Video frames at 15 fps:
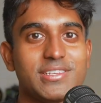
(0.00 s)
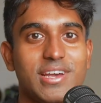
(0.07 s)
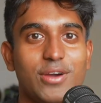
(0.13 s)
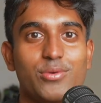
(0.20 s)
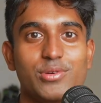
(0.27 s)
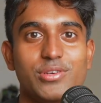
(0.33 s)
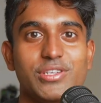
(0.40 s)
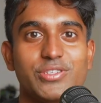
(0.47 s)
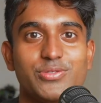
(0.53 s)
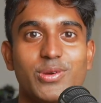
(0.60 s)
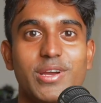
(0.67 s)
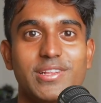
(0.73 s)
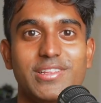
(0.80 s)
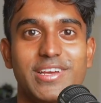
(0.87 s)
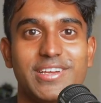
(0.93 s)
I would just try
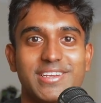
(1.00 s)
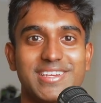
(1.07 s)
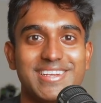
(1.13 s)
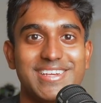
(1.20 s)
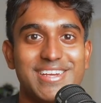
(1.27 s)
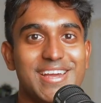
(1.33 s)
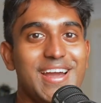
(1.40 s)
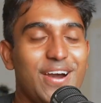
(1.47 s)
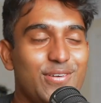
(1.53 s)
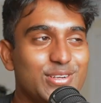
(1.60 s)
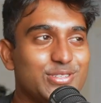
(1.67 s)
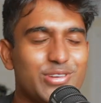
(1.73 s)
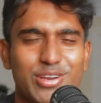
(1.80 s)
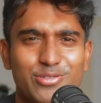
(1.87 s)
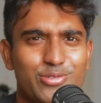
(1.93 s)
and
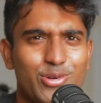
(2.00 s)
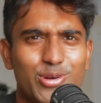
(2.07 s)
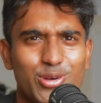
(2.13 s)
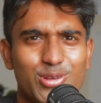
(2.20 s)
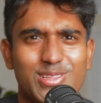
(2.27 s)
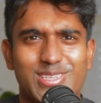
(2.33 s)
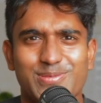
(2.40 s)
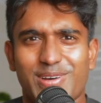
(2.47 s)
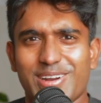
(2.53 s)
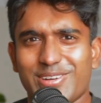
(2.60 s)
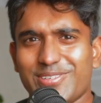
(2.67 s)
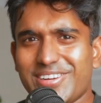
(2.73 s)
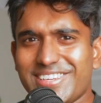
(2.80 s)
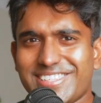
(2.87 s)
roll dog the Spartan race.